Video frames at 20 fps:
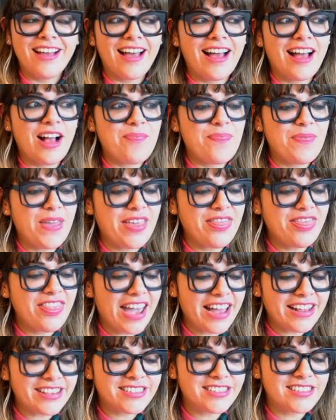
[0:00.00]
and
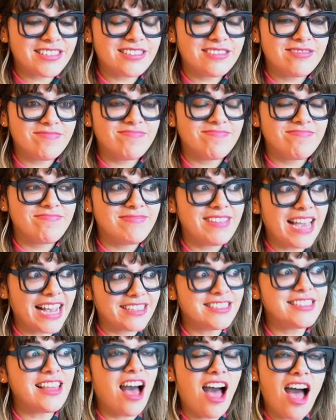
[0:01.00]
that's
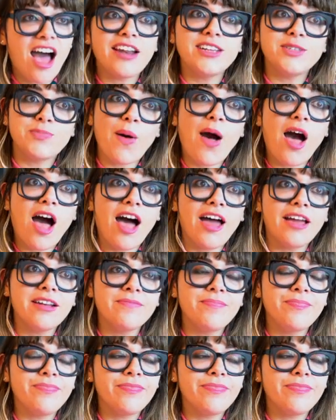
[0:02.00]
the hardest part.